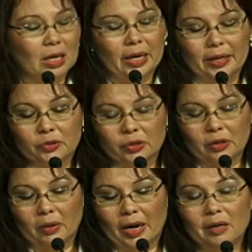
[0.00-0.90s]
And
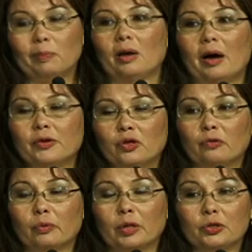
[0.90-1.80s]
so I applaud you
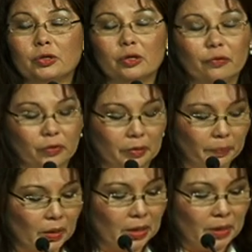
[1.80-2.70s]
for what you do,
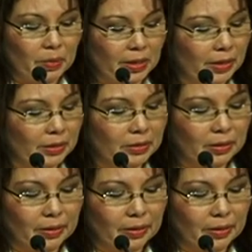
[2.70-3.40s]
because,